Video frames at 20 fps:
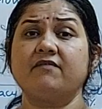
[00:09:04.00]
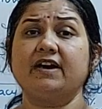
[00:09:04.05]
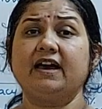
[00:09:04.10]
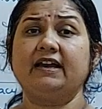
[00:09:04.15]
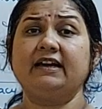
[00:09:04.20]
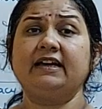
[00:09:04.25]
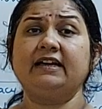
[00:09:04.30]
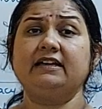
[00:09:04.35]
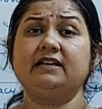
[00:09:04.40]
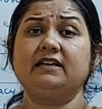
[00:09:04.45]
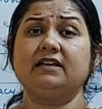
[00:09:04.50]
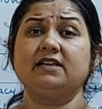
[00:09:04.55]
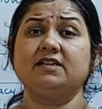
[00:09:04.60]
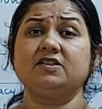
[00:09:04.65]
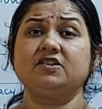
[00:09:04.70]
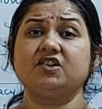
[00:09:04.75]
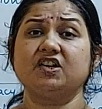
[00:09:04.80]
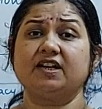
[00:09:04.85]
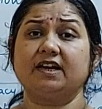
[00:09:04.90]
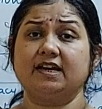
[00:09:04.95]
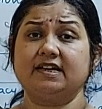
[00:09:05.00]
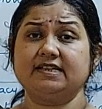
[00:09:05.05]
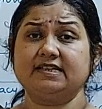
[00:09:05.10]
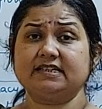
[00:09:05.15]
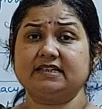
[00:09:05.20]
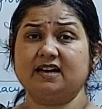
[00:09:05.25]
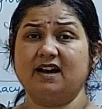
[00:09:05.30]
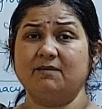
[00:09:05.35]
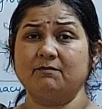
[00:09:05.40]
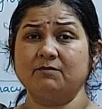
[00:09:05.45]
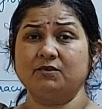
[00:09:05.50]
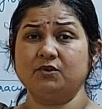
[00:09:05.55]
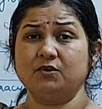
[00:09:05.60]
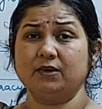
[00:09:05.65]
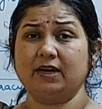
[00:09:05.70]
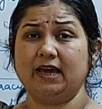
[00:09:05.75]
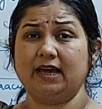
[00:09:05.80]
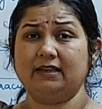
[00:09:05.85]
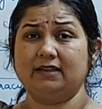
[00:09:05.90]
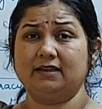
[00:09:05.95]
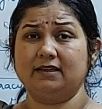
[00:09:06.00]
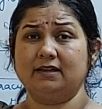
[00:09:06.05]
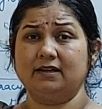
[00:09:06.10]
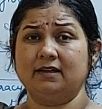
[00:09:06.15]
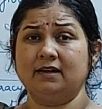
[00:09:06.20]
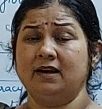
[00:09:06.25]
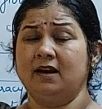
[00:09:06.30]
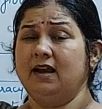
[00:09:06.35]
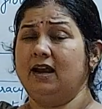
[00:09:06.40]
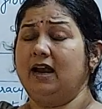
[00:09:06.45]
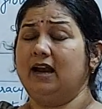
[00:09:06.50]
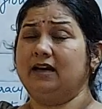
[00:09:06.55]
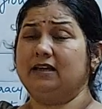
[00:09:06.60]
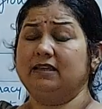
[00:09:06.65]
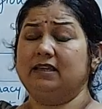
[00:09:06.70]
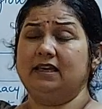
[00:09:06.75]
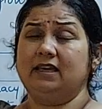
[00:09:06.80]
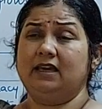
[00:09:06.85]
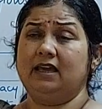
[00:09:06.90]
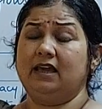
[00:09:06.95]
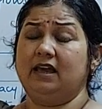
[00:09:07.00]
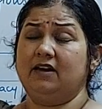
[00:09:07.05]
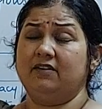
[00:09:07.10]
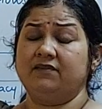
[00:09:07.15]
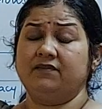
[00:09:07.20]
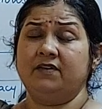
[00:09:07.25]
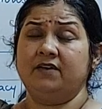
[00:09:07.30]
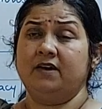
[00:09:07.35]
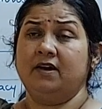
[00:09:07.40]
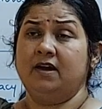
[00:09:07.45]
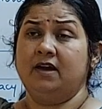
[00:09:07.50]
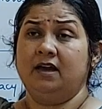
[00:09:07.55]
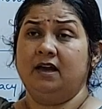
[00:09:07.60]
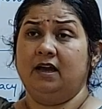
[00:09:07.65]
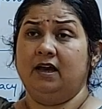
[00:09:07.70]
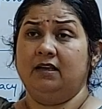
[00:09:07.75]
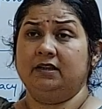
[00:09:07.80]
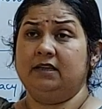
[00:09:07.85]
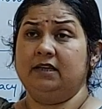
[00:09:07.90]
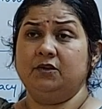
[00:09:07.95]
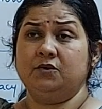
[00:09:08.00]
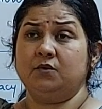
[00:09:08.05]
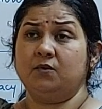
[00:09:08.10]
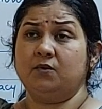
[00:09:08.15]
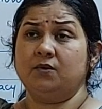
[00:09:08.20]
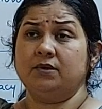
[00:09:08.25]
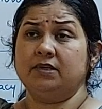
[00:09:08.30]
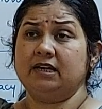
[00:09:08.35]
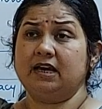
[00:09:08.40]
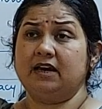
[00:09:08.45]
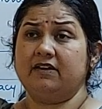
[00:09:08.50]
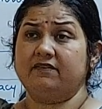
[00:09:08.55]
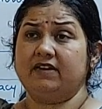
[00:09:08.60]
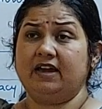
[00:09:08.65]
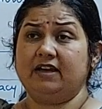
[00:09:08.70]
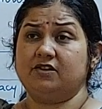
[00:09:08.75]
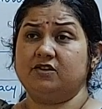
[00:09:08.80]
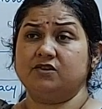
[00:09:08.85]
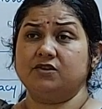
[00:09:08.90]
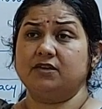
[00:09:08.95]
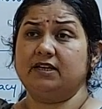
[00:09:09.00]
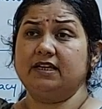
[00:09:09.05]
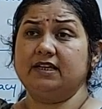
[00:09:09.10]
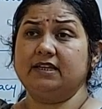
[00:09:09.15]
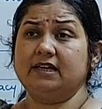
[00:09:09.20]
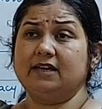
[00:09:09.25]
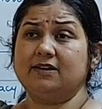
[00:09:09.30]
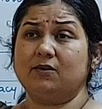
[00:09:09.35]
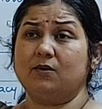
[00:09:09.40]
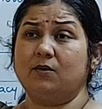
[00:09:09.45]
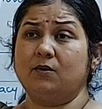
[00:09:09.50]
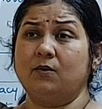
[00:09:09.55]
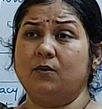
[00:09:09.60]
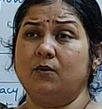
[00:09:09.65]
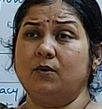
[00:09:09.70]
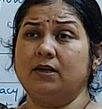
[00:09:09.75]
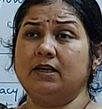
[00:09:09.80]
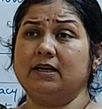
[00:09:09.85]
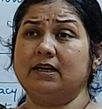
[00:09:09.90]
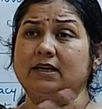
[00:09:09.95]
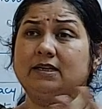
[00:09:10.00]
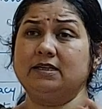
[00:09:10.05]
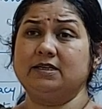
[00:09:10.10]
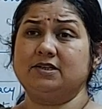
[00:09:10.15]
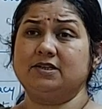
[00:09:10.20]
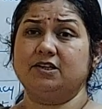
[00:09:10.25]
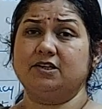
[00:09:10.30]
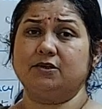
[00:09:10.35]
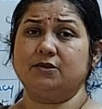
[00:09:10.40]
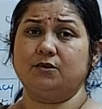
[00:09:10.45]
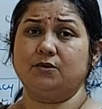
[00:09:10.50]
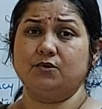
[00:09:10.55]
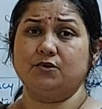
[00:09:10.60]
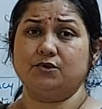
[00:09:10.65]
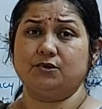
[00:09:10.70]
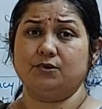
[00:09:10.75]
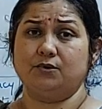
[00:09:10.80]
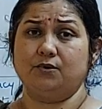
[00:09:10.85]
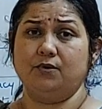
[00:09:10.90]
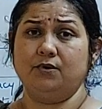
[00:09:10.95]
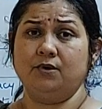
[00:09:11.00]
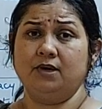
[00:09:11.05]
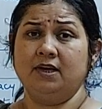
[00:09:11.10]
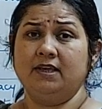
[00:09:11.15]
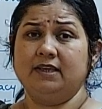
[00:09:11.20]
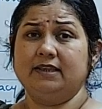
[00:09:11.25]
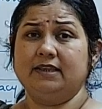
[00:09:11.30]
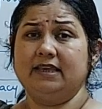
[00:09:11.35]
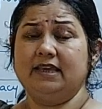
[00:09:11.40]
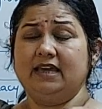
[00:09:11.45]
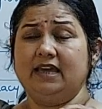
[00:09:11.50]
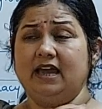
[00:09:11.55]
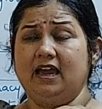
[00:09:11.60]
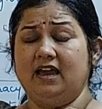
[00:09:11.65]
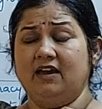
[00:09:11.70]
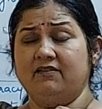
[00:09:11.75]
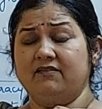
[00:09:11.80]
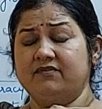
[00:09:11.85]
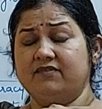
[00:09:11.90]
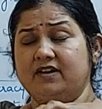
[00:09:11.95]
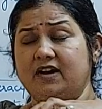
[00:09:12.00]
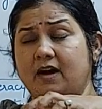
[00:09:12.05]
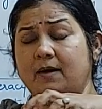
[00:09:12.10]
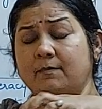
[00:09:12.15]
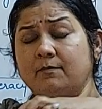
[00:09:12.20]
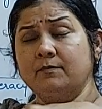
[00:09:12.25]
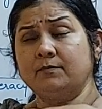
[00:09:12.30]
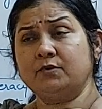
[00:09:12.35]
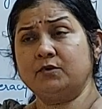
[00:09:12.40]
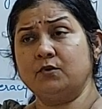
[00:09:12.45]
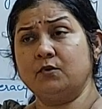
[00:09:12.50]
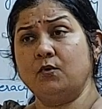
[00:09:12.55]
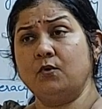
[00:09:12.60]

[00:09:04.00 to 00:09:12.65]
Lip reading: varied culture has come together and they don't have actually their own culture to show. They have come